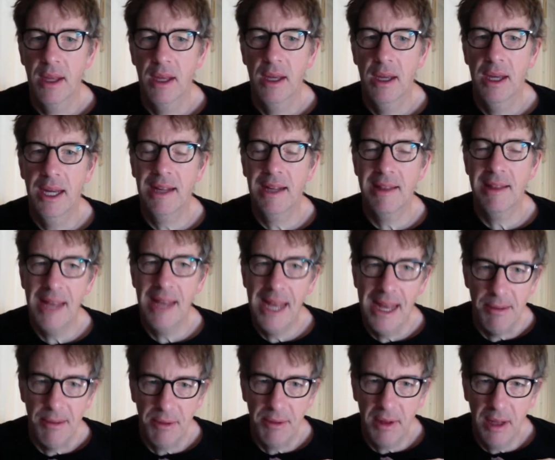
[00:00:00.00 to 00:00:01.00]

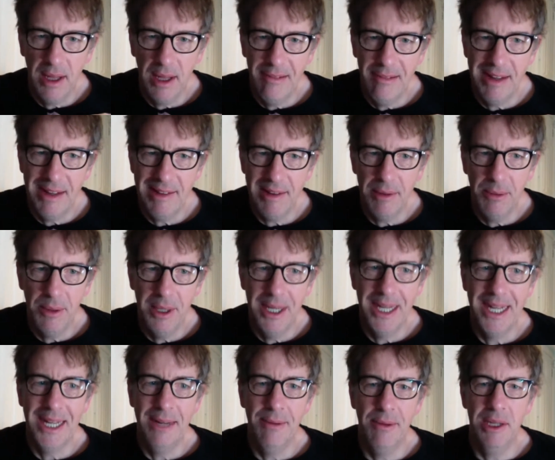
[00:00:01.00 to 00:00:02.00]
except there is a
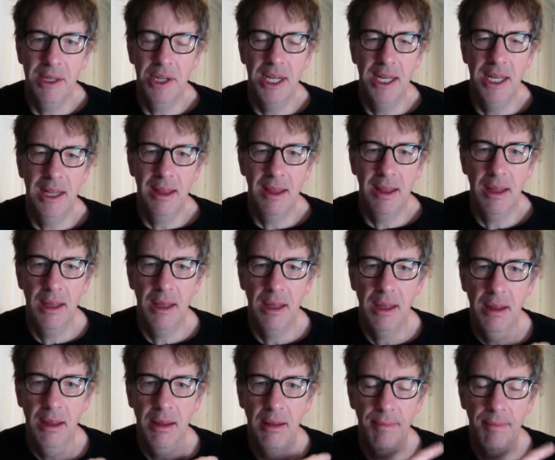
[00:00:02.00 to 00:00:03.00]
way, which is
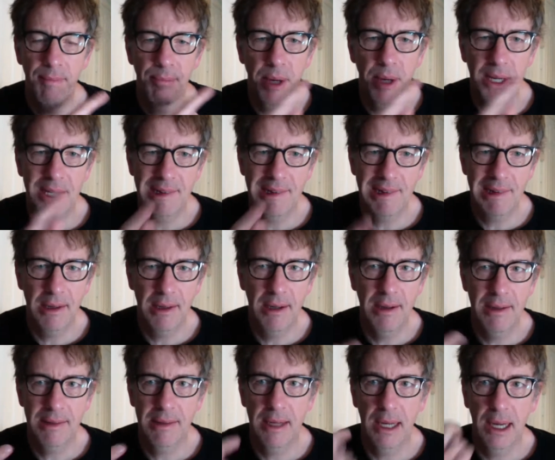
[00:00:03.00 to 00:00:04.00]
by
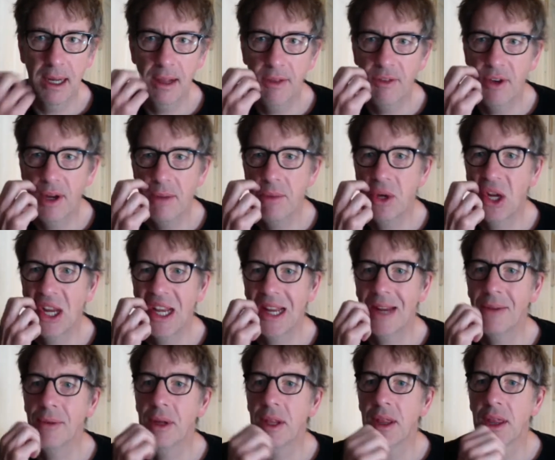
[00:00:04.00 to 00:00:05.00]
starting at the very
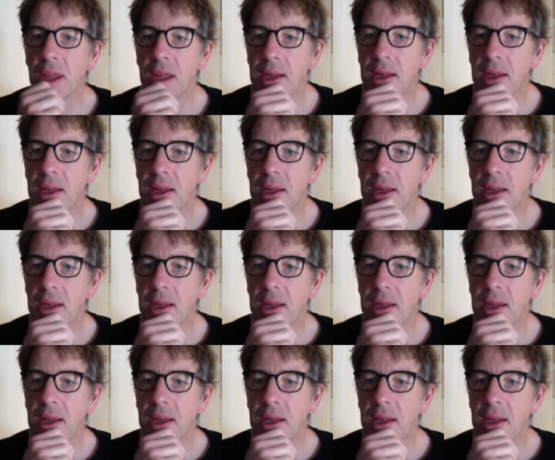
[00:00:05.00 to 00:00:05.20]
beginning with